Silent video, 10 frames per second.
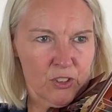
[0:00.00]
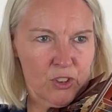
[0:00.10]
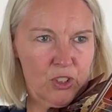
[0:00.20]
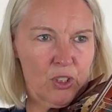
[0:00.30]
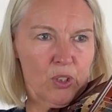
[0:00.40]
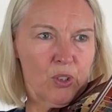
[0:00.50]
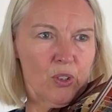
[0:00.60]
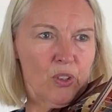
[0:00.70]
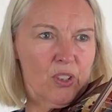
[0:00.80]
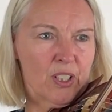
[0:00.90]
So
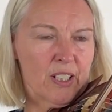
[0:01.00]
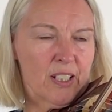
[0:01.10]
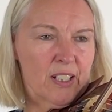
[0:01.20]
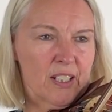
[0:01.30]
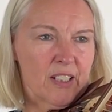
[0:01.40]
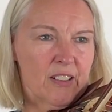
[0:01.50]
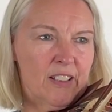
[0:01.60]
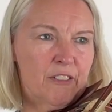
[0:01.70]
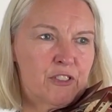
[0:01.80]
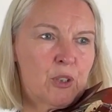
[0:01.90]

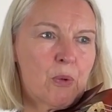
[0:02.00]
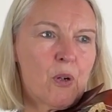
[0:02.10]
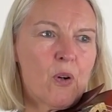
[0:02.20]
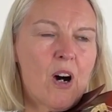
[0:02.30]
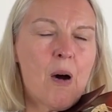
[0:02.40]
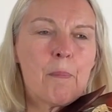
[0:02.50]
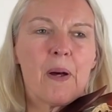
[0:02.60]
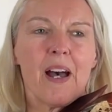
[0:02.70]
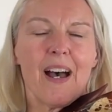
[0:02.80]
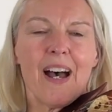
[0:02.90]
lift your bow up
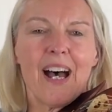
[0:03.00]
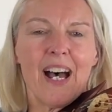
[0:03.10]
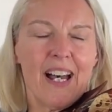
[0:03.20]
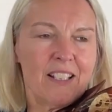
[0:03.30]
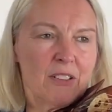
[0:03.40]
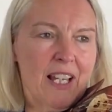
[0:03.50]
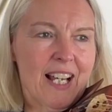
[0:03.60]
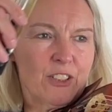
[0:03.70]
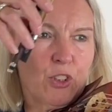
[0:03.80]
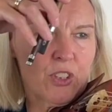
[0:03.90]
and
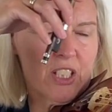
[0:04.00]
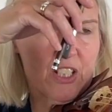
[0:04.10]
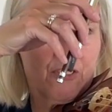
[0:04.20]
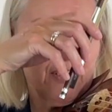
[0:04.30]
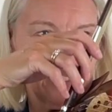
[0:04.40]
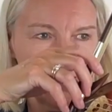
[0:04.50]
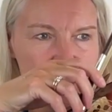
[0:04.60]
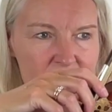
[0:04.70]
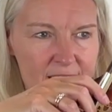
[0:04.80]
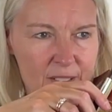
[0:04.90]
add your 3rd
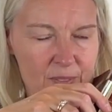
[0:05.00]
finger.